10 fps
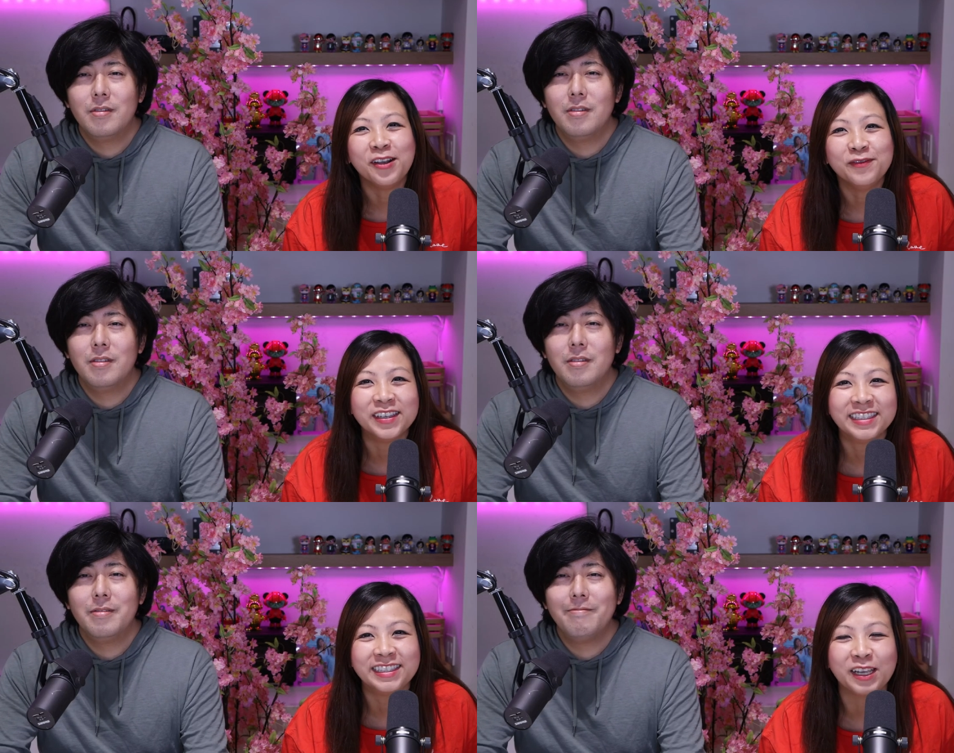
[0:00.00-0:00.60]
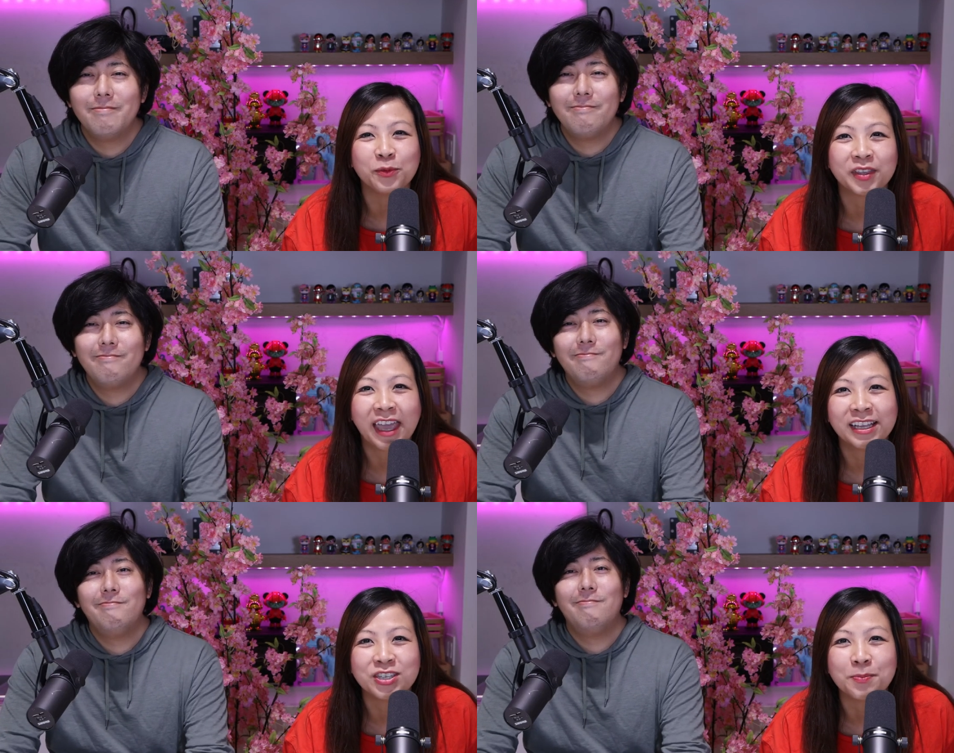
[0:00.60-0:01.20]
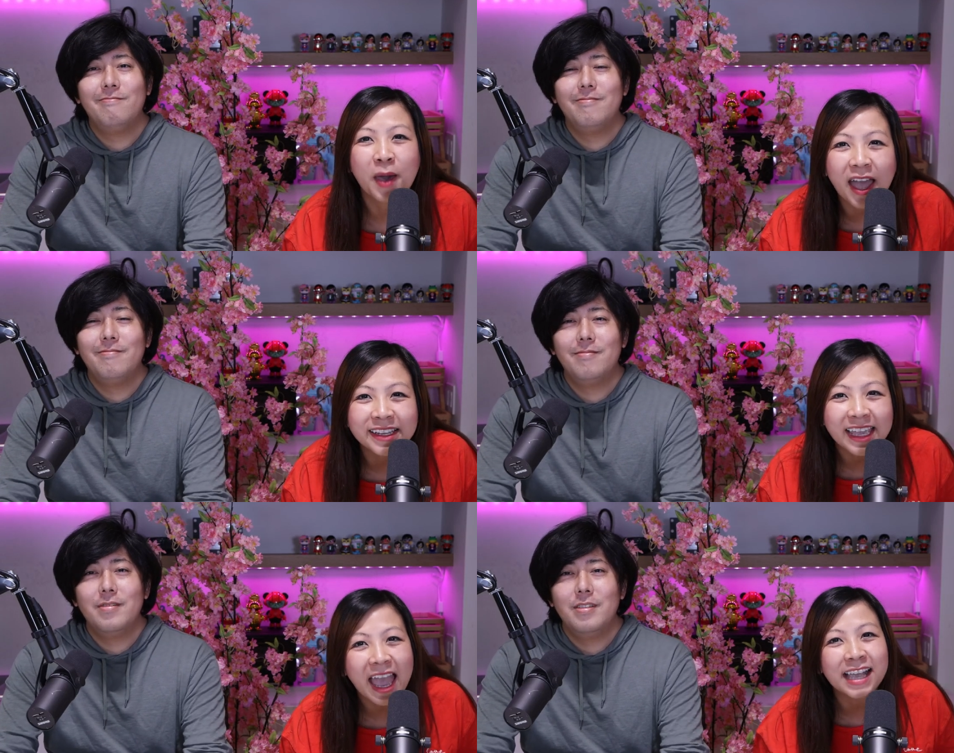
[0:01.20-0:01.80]
Speaker 1: of the Stick with Kaji
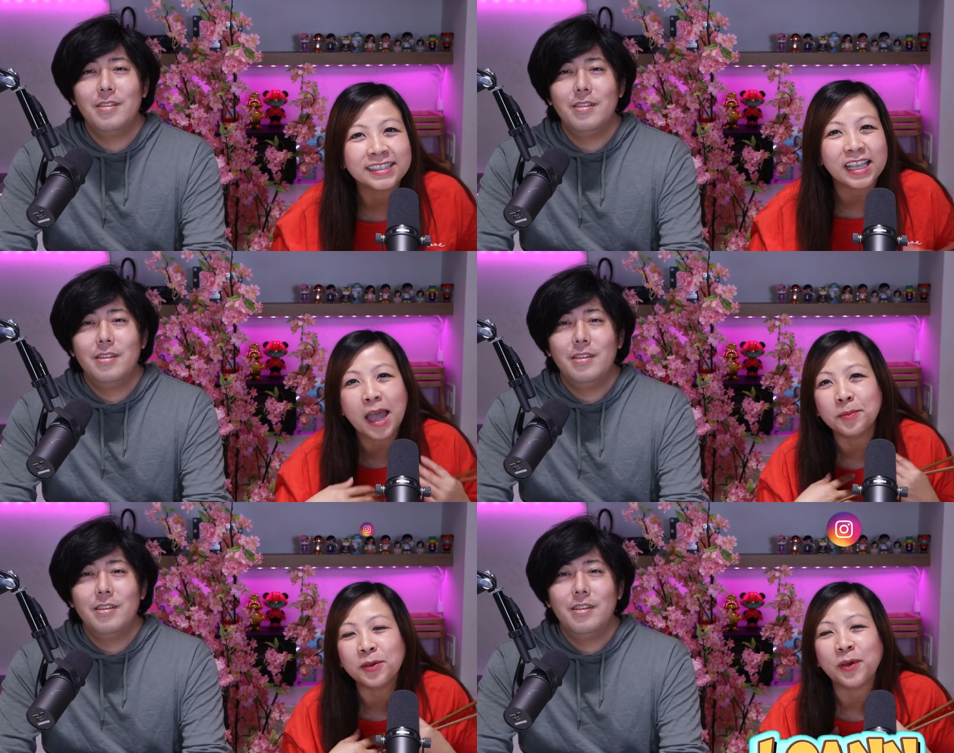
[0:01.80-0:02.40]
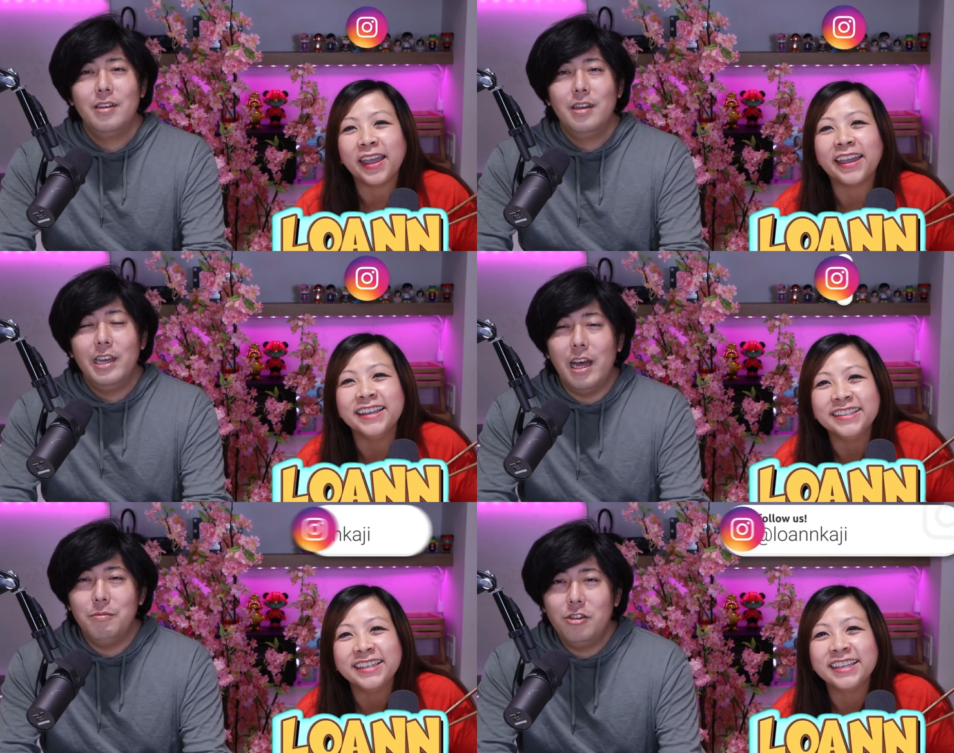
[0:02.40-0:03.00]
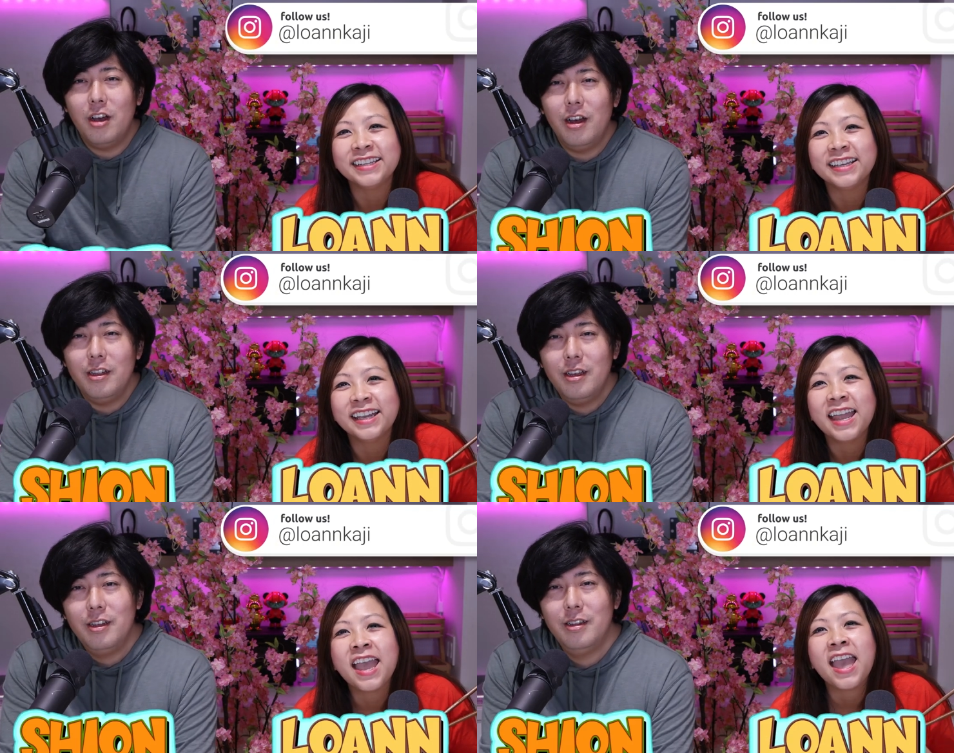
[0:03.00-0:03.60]
podcast. I'm Loann. I'm
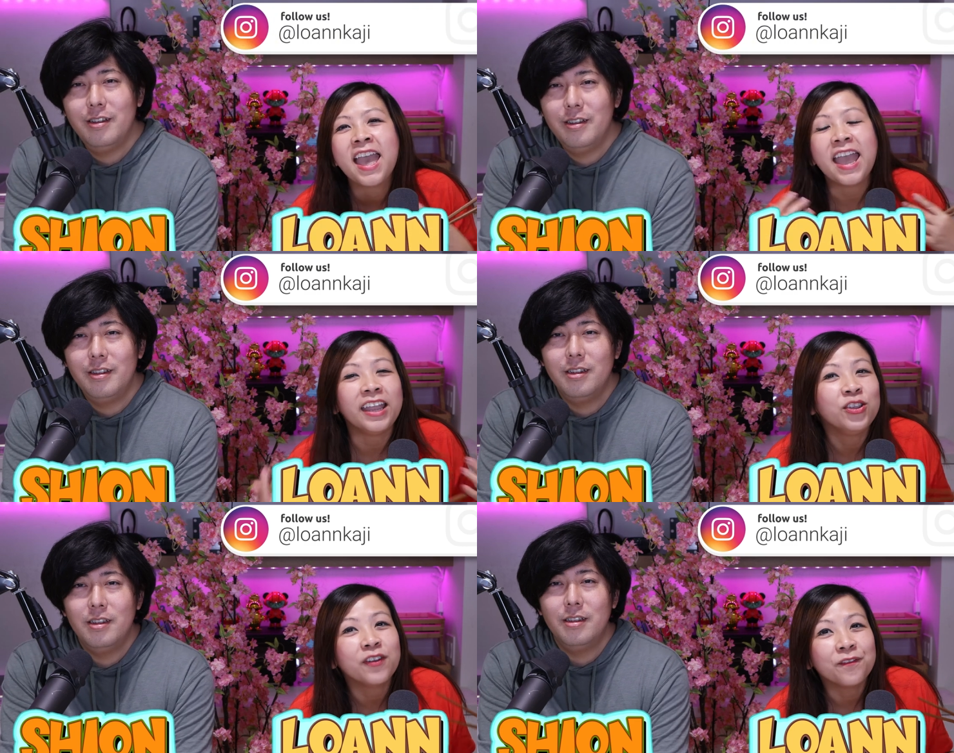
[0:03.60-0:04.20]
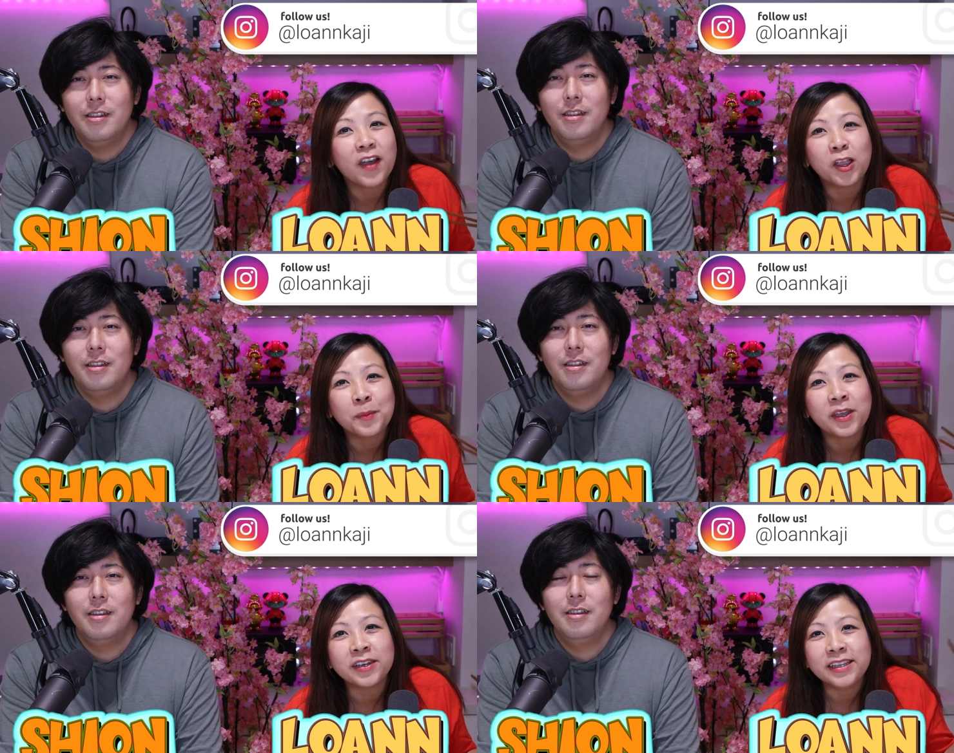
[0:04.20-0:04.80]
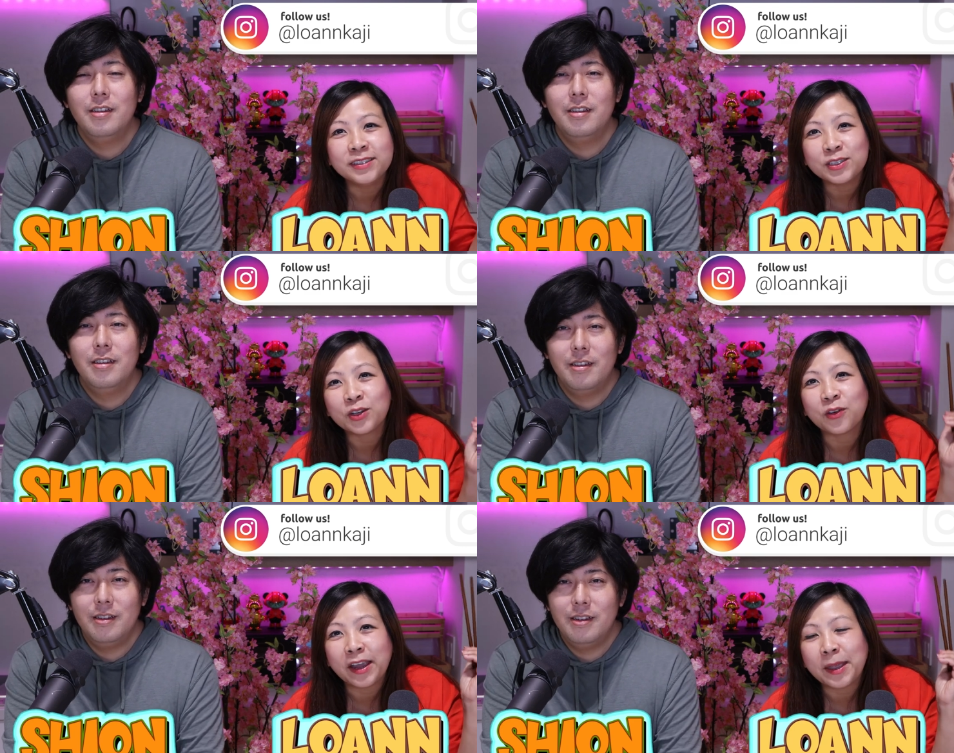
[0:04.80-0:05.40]
Sean. And you can follow me on
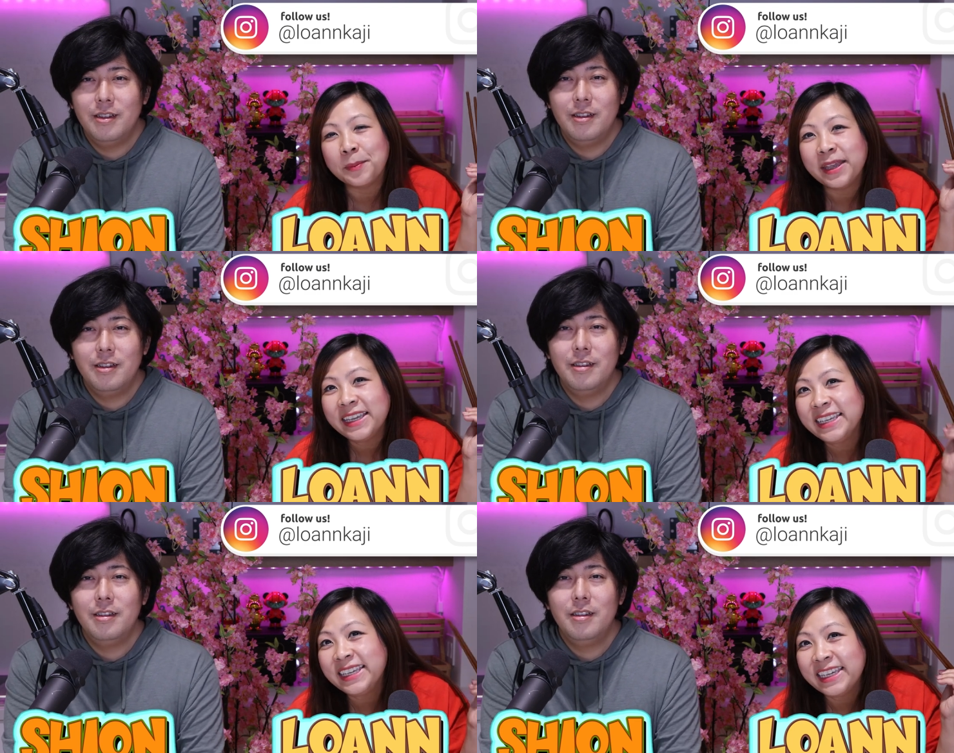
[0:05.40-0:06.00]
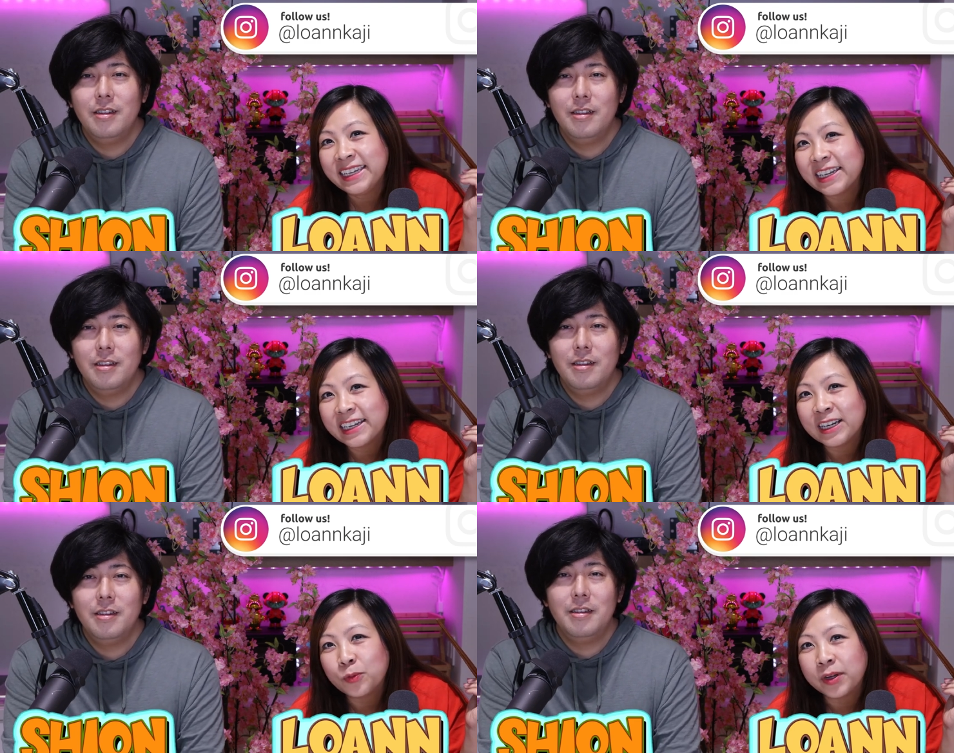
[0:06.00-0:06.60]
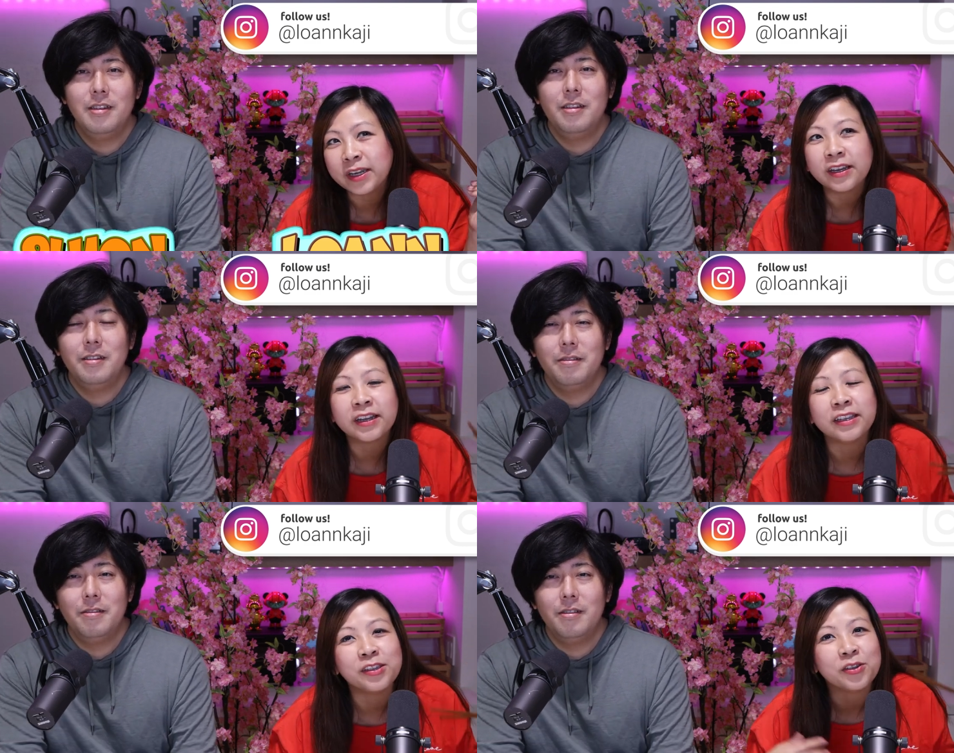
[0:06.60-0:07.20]
Instagram here
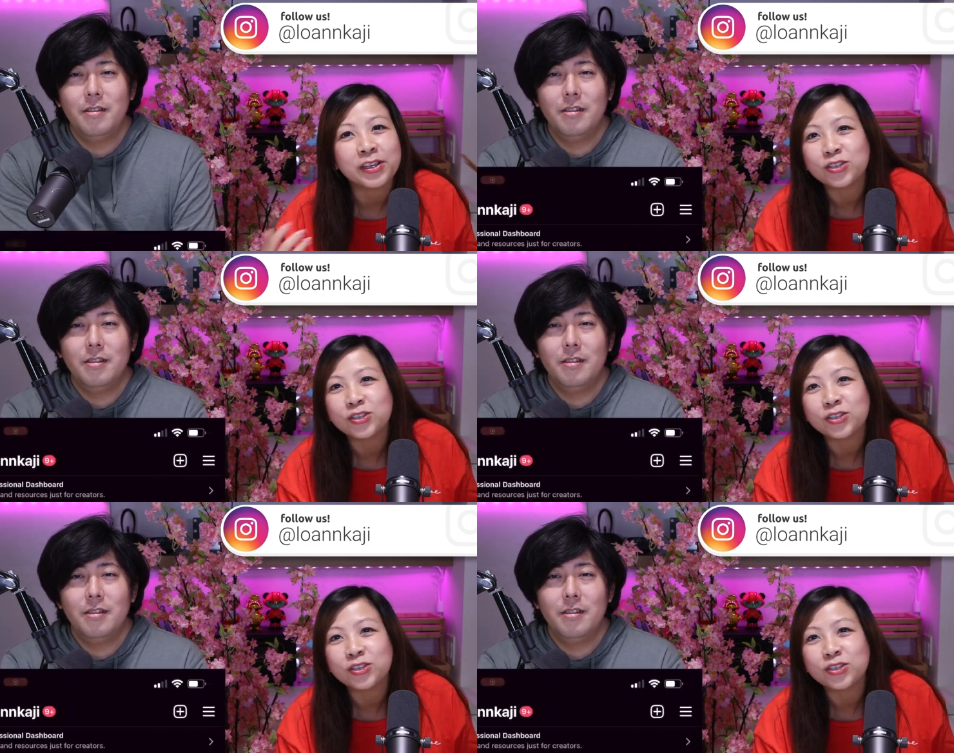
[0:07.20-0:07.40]
where, you know, I